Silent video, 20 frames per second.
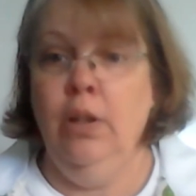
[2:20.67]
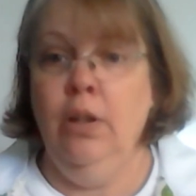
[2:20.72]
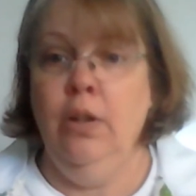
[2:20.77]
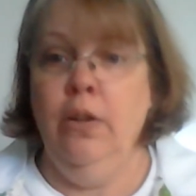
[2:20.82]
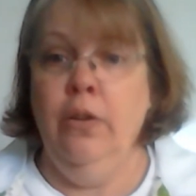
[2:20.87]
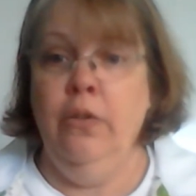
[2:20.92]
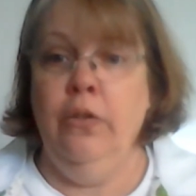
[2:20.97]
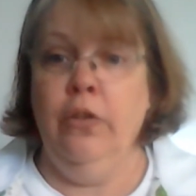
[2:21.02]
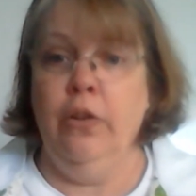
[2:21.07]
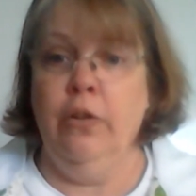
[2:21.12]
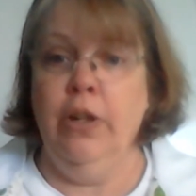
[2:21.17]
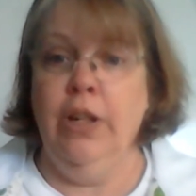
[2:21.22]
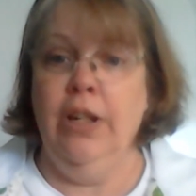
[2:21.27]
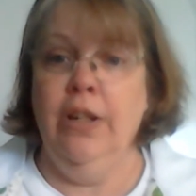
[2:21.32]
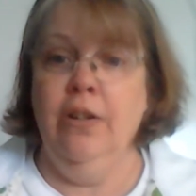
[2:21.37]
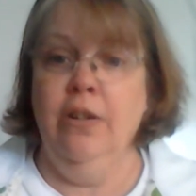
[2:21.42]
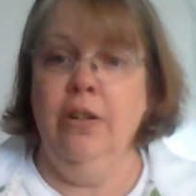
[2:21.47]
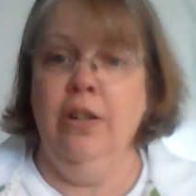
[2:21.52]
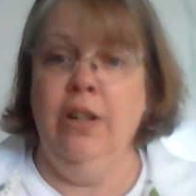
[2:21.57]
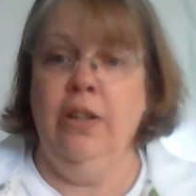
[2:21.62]
So
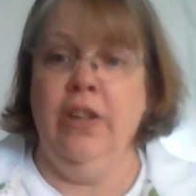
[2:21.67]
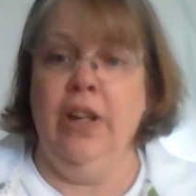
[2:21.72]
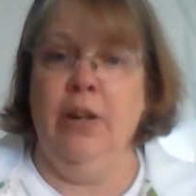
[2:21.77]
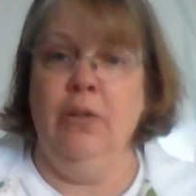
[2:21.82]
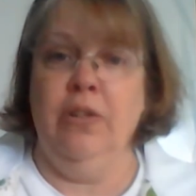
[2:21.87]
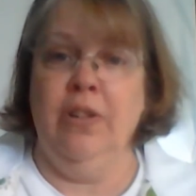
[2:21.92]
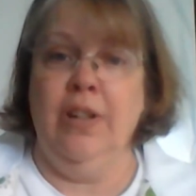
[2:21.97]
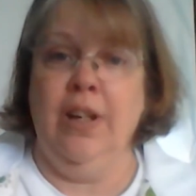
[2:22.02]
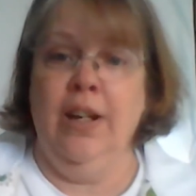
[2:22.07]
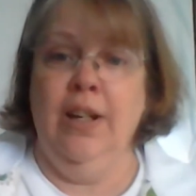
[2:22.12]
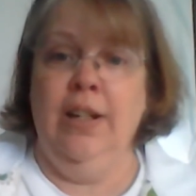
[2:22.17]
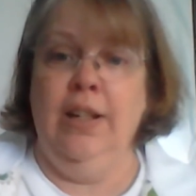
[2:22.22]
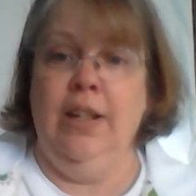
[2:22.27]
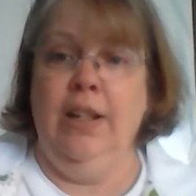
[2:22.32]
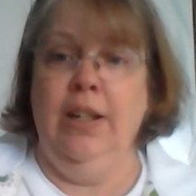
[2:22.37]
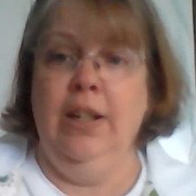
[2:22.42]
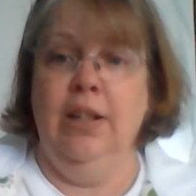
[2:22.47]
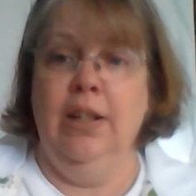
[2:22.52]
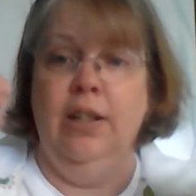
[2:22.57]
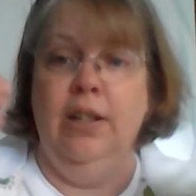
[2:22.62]
here is how tiny